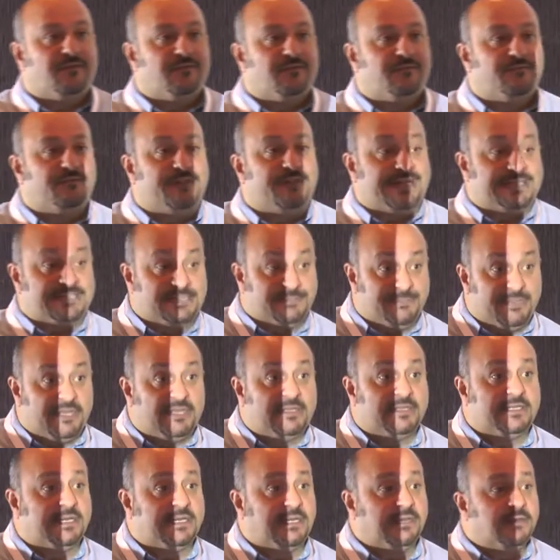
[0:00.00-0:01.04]

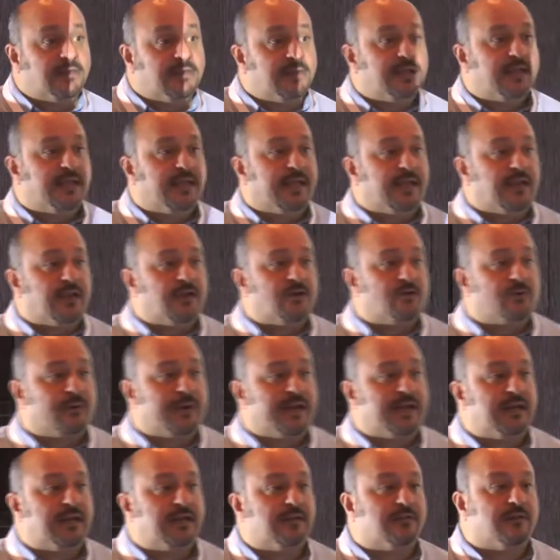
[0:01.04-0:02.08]
flexibility in
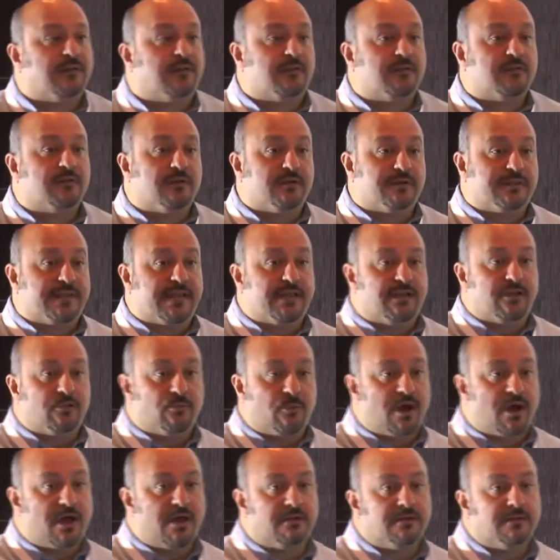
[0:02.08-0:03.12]
creating the look that you
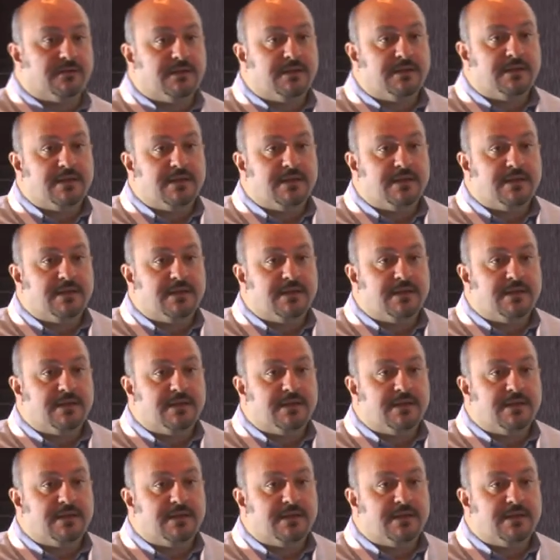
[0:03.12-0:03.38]
want.